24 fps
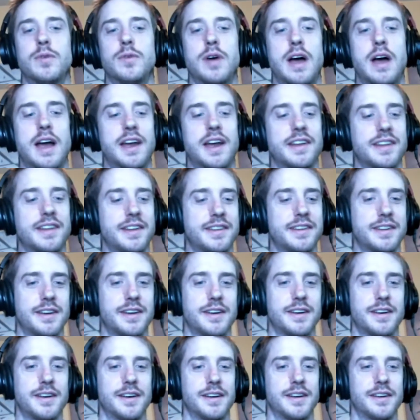guess that's
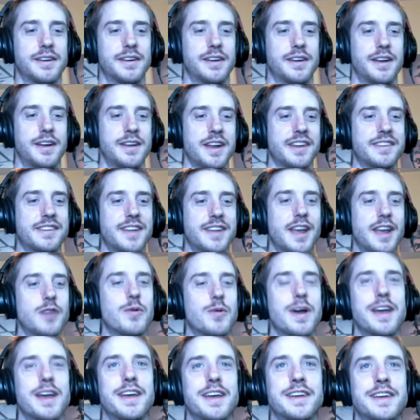a nice
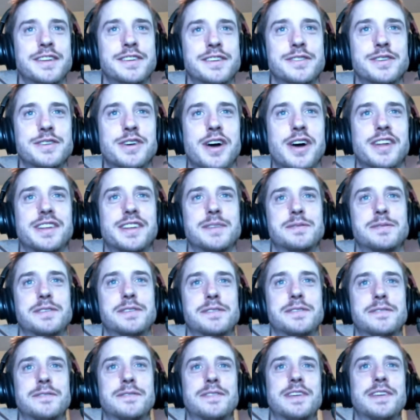segue into the concept
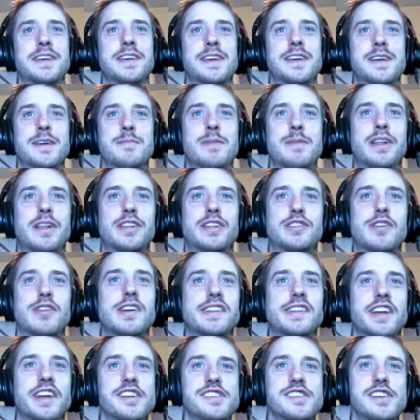of the
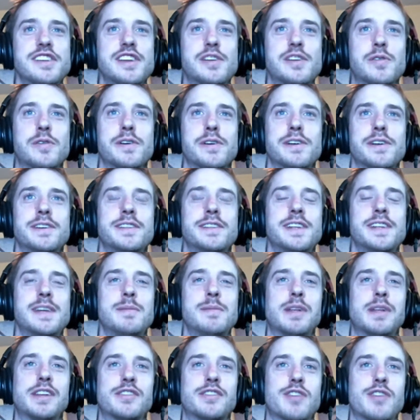militarization or
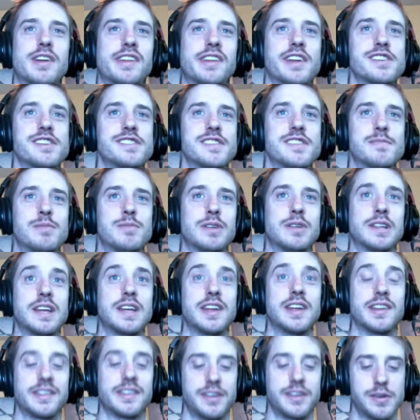demilitarization of
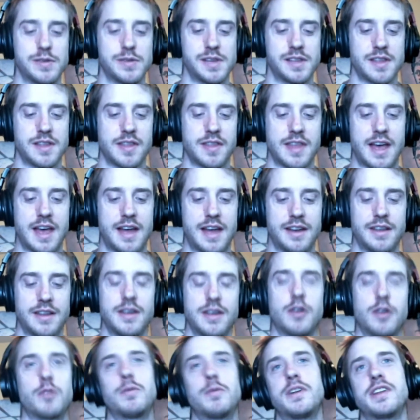police. Do you think that,
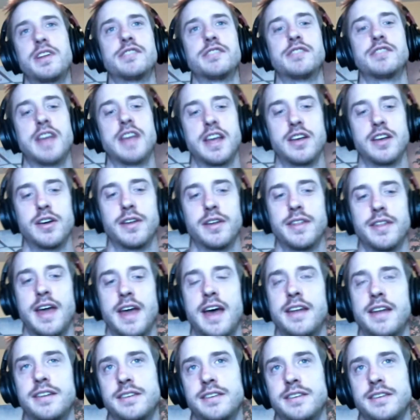or what is your take on that?